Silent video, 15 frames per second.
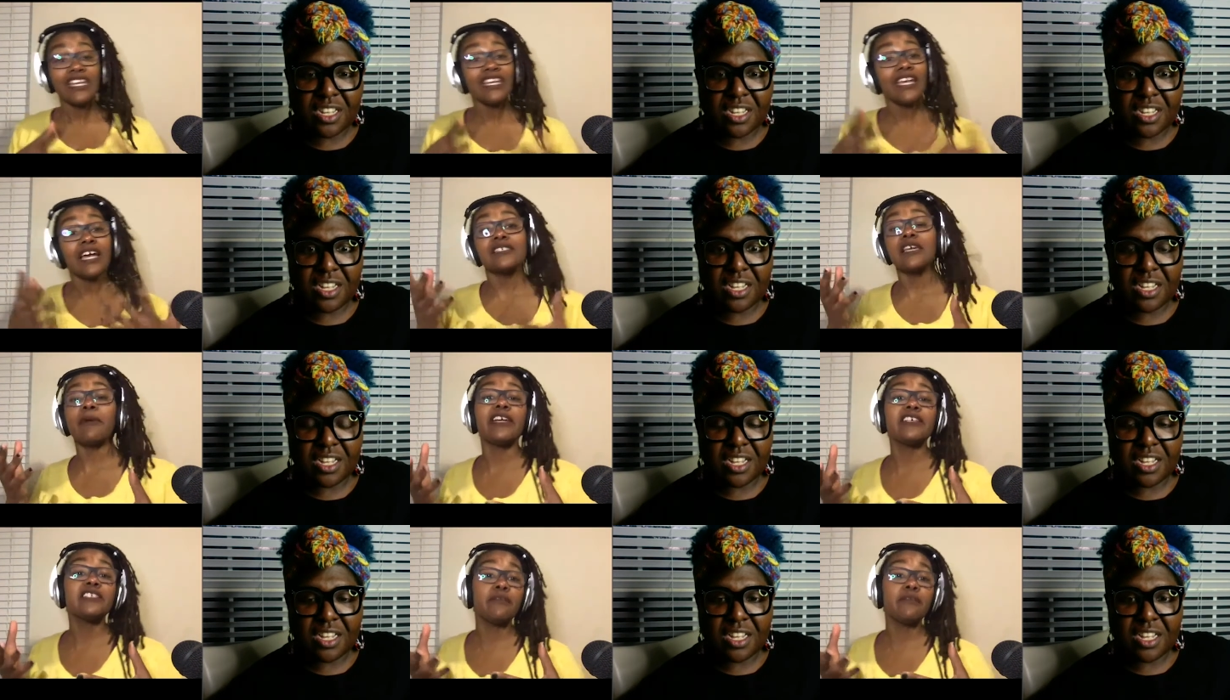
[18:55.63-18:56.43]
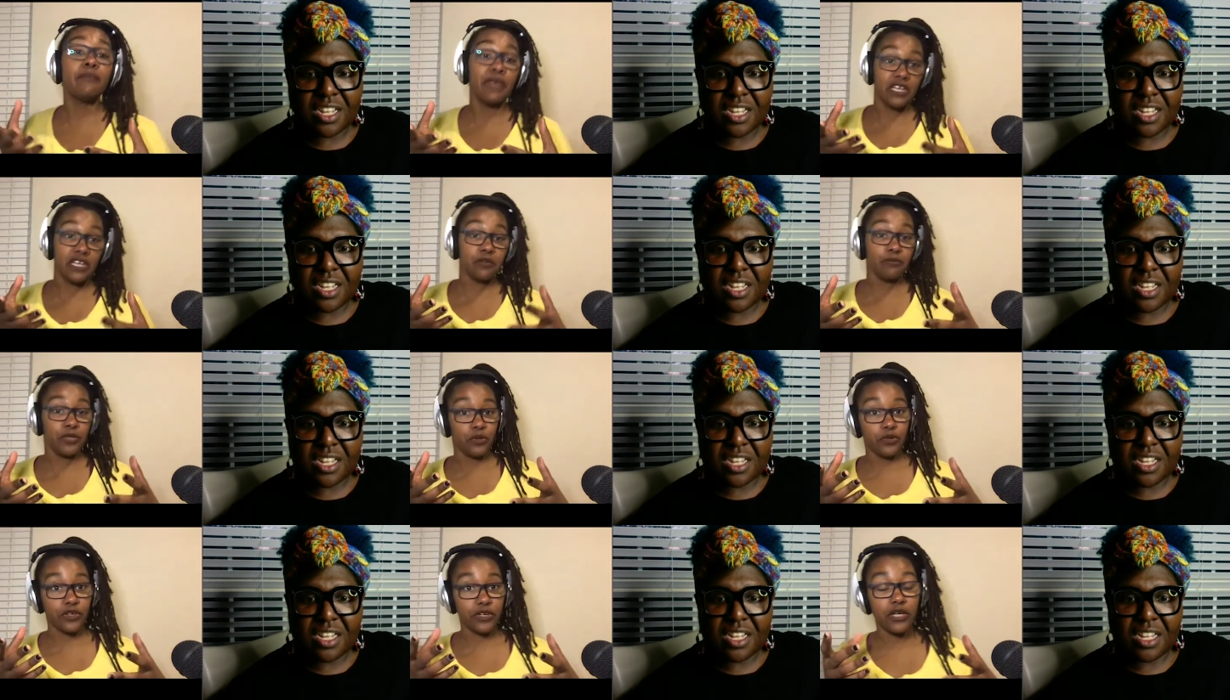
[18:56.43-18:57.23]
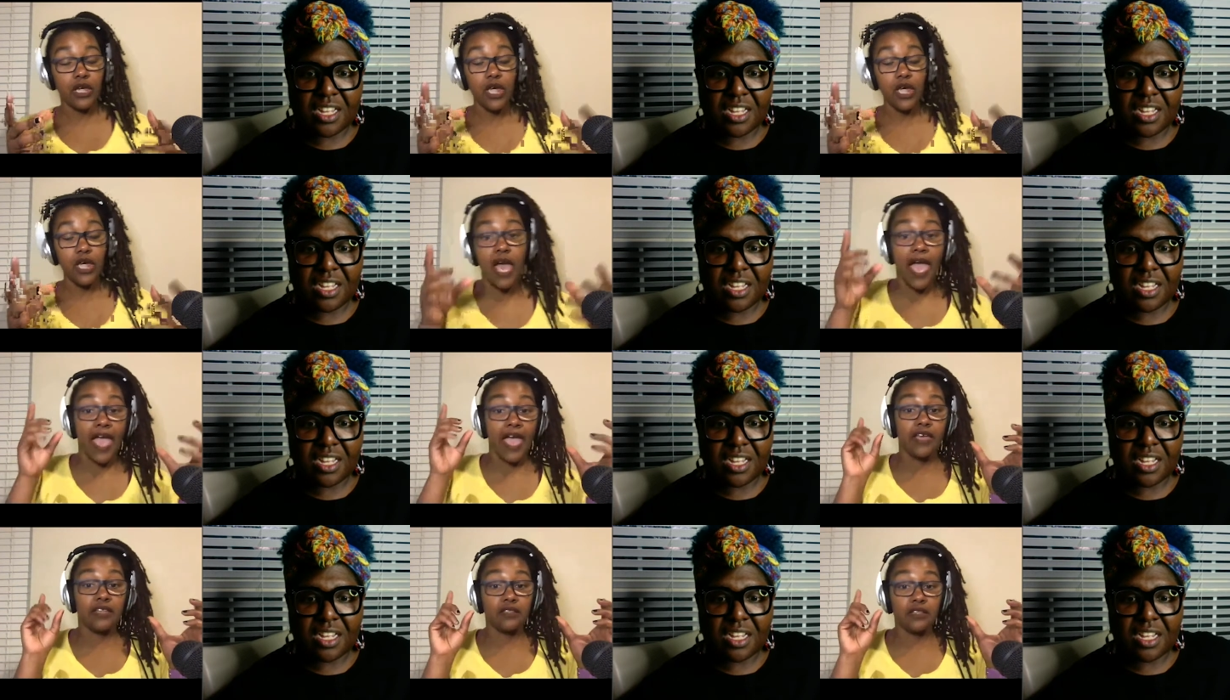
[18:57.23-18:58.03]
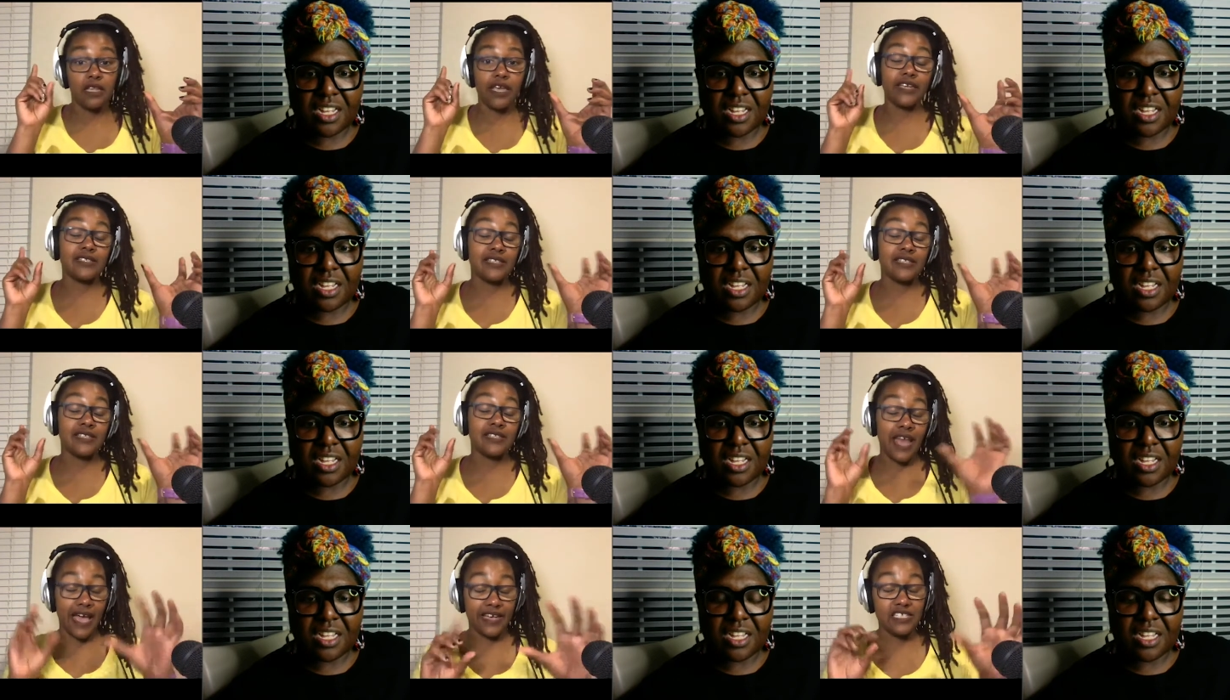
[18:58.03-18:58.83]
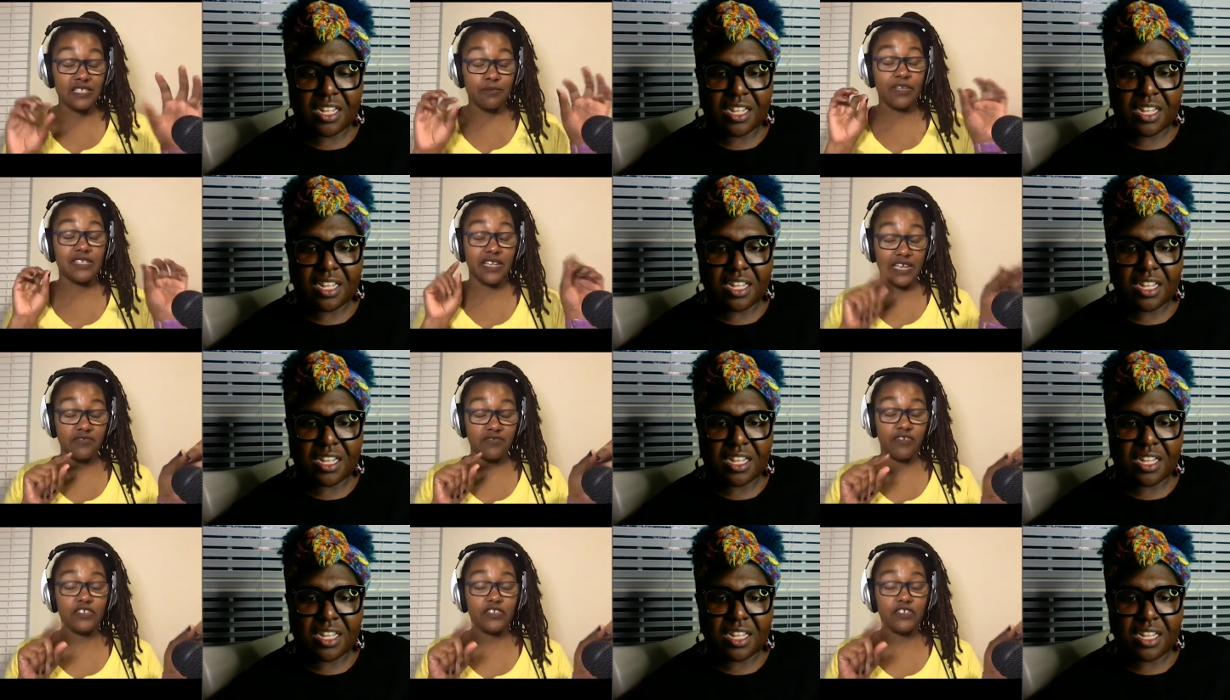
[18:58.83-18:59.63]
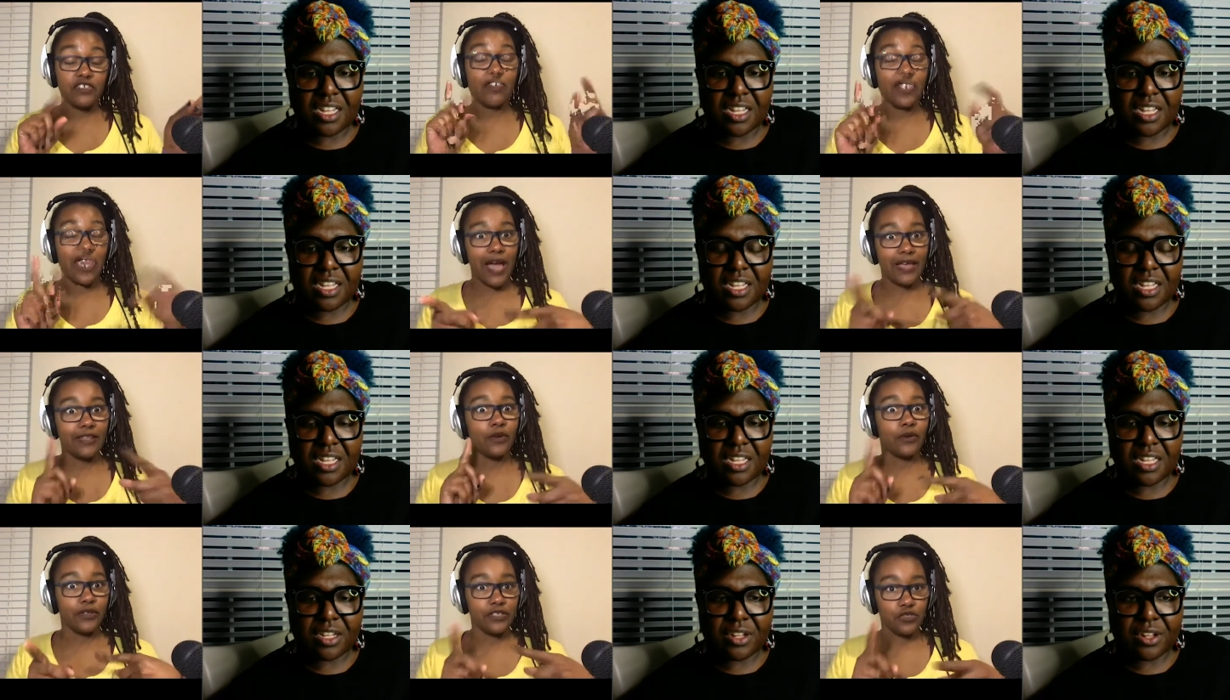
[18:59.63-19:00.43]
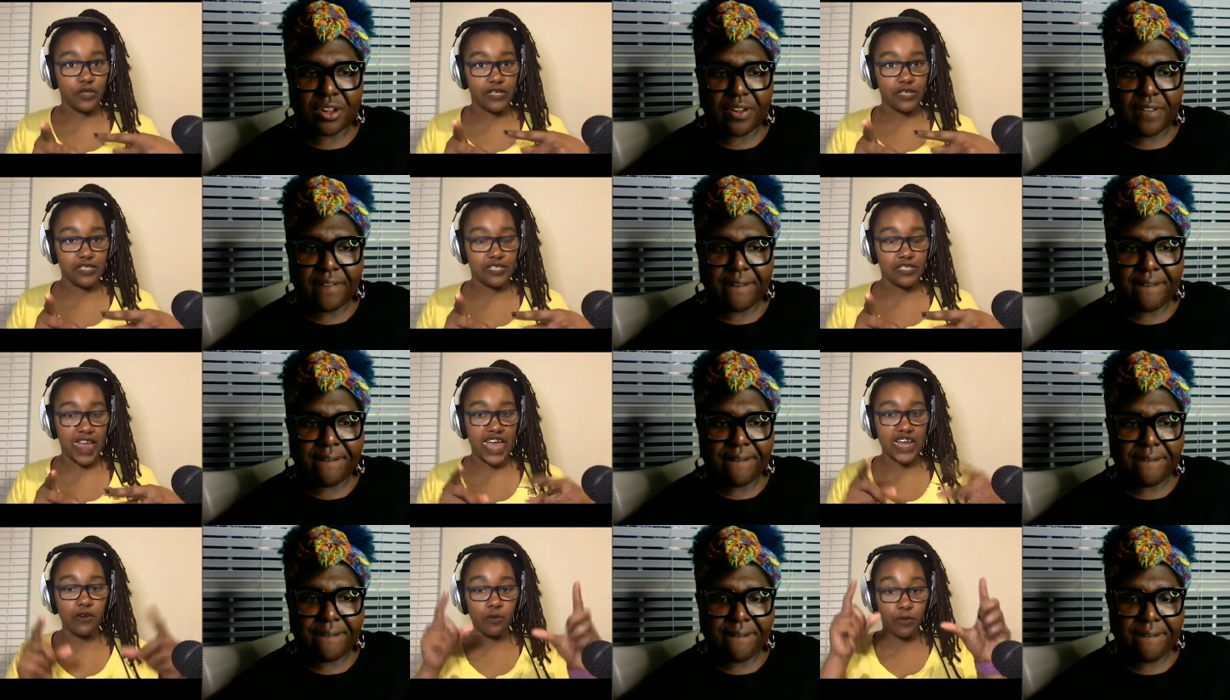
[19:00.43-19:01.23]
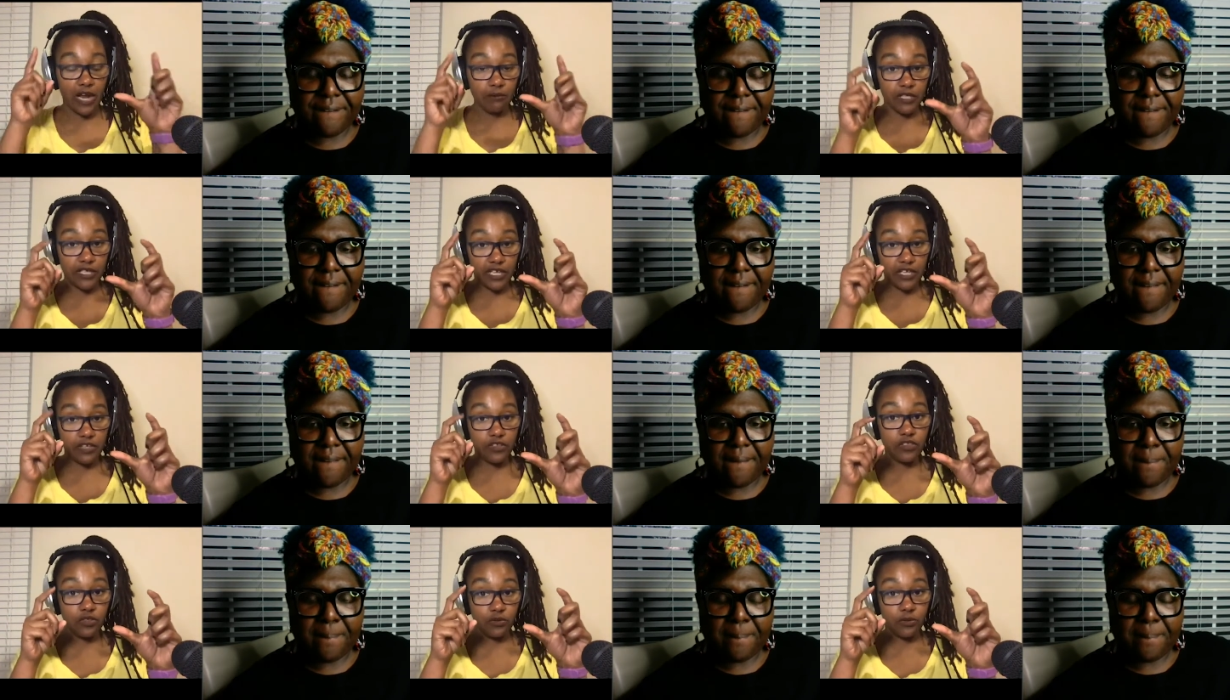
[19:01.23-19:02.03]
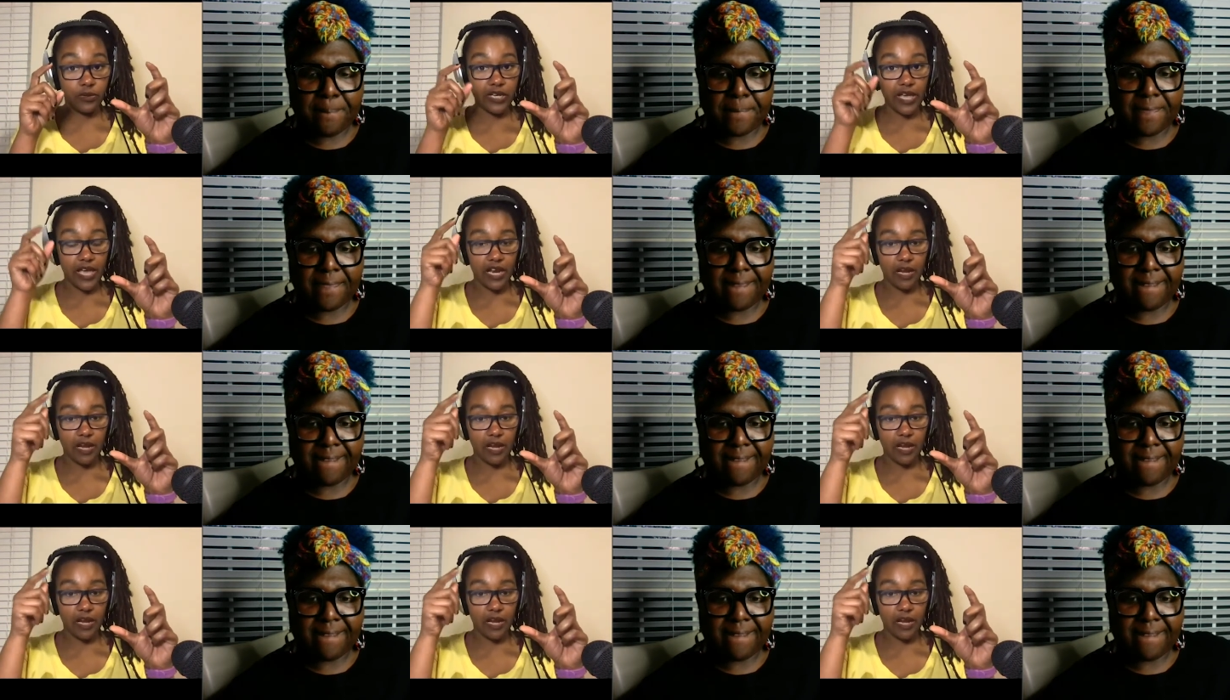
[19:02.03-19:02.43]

Speaker 1: Yeah, because think about it, it's a mini computer, and it's nice. It's a nice feature, but I know this drains the battery. When I'm looking through it